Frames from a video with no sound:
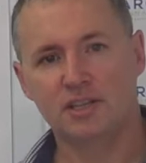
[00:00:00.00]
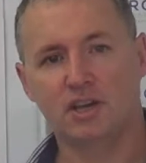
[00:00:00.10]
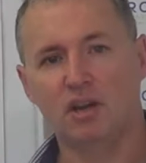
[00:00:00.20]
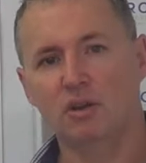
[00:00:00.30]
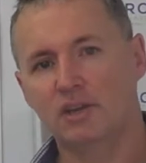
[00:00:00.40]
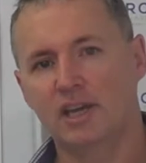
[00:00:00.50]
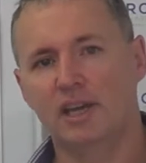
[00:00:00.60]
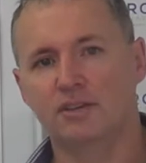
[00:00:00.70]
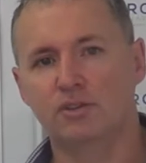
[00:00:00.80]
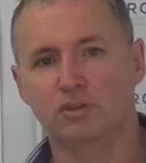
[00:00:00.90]
So I'll look
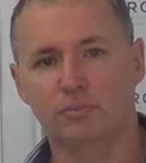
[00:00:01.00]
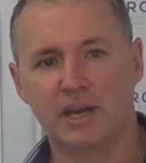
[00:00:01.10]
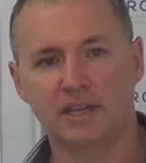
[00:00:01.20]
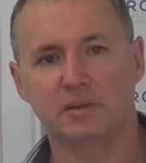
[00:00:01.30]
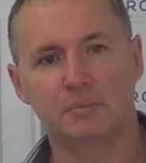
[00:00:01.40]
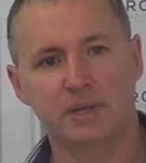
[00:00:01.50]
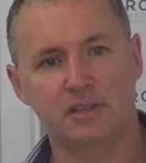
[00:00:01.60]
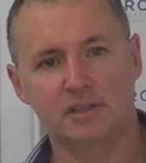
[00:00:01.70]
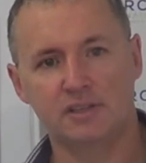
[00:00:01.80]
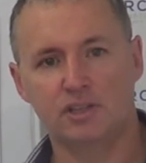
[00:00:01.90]
at your main
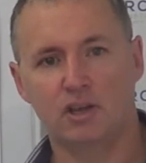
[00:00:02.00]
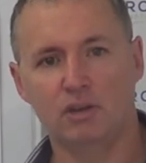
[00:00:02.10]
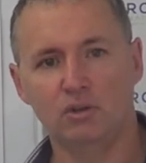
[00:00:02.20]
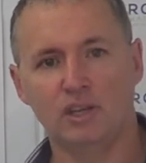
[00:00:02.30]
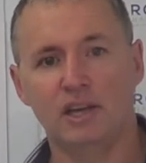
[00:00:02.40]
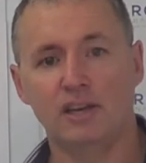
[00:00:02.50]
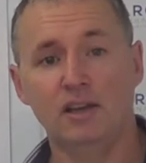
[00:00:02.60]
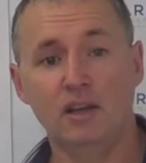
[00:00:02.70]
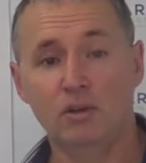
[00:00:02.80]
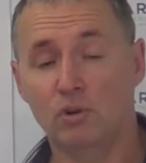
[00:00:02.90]
competitors, I'll look at
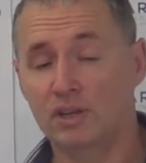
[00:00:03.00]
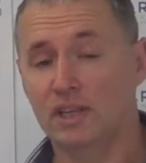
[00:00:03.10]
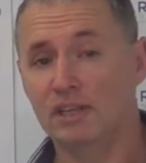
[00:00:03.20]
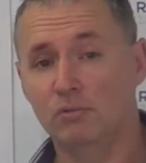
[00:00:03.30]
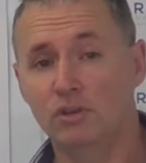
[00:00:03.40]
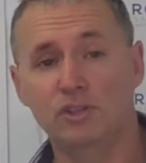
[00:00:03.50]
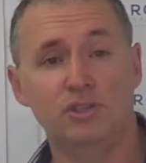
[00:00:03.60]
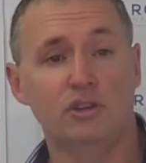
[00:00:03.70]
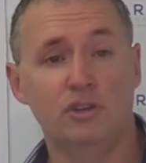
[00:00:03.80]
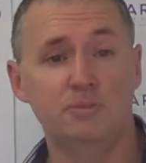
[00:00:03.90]
what keyword
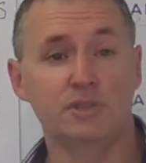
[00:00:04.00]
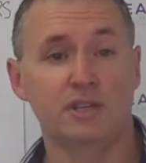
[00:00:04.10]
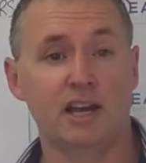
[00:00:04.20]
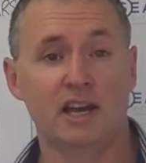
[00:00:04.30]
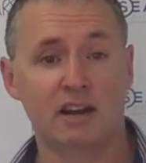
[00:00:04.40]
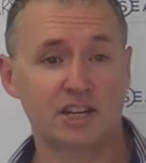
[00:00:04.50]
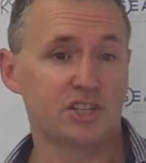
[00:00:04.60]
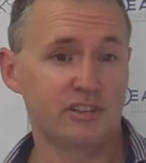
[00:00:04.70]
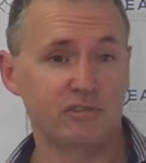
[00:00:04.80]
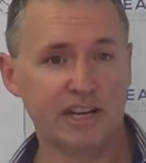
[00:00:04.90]
terms that they are
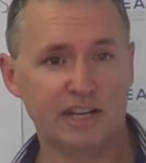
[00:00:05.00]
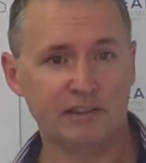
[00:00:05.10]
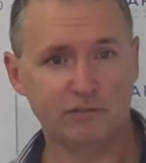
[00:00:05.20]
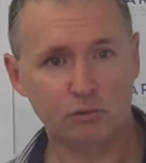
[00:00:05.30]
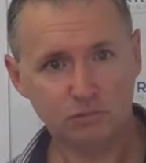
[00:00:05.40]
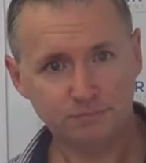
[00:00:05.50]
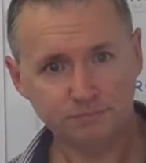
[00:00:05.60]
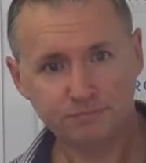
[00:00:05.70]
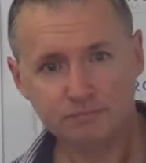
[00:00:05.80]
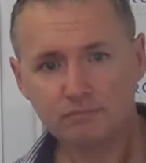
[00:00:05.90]
actually ranking for,
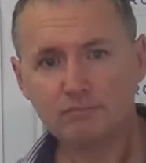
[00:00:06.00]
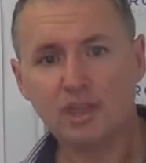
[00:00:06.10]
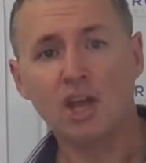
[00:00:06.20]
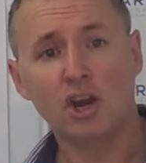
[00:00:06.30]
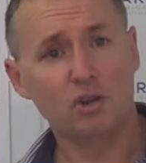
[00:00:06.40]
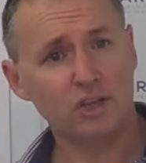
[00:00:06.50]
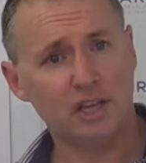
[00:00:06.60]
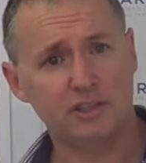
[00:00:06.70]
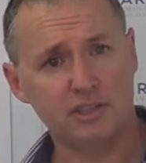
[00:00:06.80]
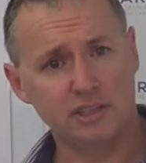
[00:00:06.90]
and I'll look
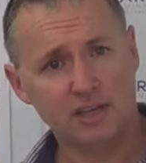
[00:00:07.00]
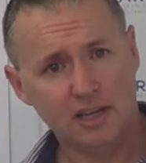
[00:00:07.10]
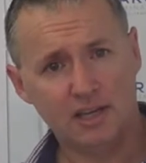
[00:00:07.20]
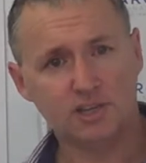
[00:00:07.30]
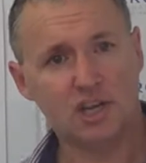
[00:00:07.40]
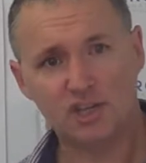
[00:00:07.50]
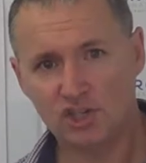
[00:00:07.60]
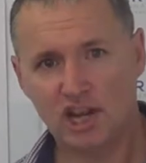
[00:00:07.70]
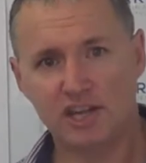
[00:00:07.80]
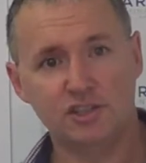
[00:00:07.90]
at the
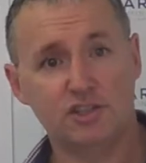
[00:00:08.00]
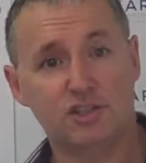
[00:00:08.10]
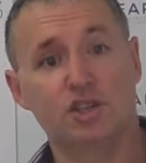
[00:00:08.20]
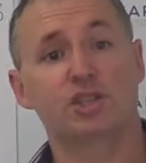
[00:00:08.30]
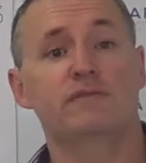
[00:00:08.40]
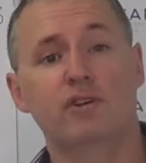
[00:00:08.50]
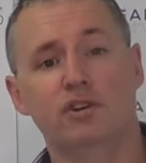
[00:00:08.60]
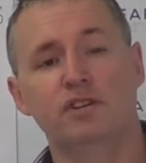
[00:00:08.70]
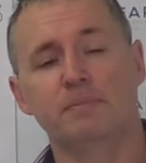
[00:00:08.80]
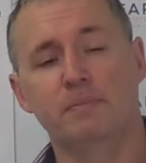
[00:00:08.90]
associated search
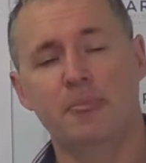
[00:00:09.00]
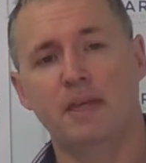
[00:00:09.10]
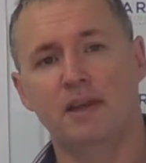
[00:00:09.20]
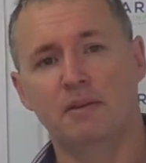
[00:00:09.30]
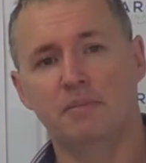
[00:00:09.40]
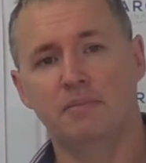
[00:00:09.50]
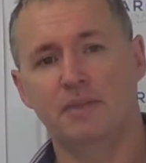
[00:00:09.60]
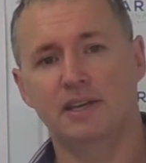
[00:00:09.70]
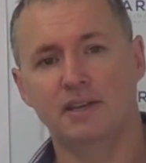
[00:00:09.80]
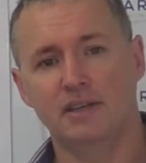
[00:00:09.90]
volume
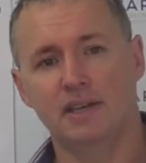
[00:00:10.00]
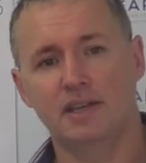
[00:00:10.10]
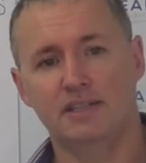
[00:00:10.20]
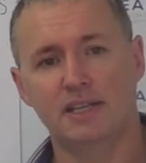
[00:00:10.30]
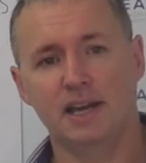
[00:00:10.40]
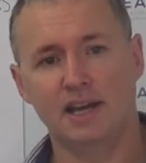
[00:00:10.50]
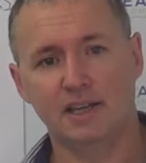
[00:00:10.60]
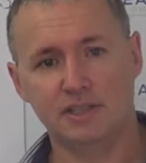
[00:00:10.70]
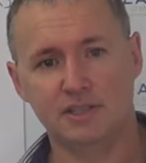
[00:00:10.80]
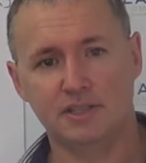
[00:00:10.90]

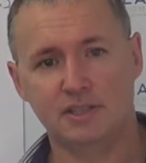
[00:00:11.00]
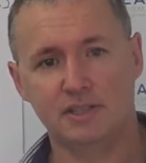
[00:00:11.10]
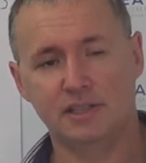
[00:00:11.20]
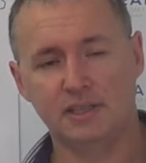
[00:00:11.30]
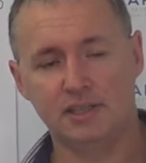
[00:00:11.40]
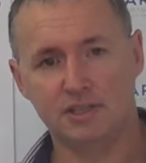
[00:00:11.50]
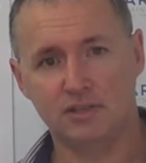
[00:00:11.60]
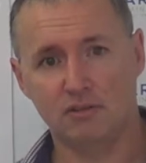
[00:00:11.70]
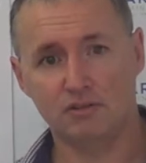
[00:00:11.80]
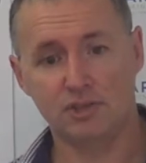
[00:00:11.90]
that
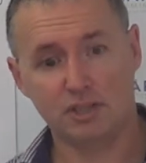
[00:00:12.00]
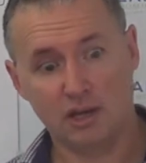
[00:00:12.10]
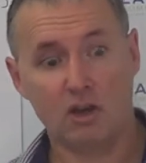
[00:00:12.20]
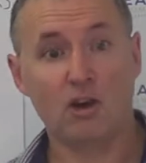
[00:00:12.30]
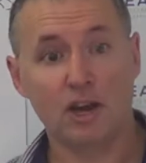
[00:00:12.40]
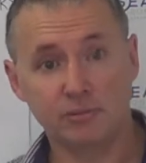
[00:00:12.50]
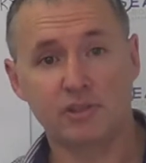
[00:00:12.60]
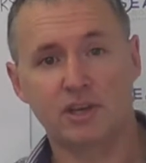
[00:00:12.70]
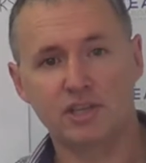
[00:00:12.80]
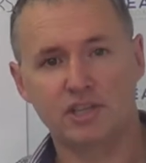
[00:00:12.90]
is obviously aligned
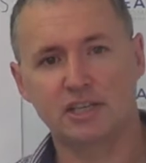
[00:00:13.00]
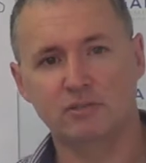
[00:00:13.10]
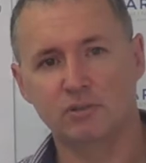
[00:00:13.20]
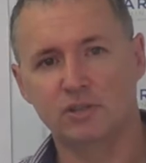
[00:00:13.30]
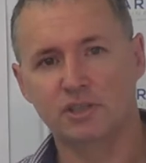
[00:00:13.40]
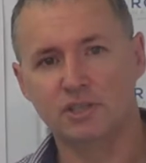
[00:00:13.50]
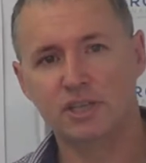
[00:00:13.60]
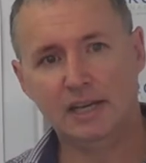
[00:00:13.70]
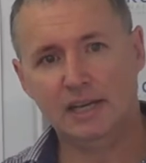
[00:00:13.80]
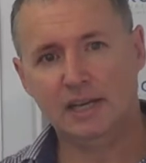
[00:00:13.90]
with those
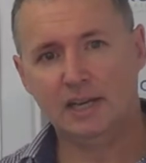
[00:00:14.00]
keywords.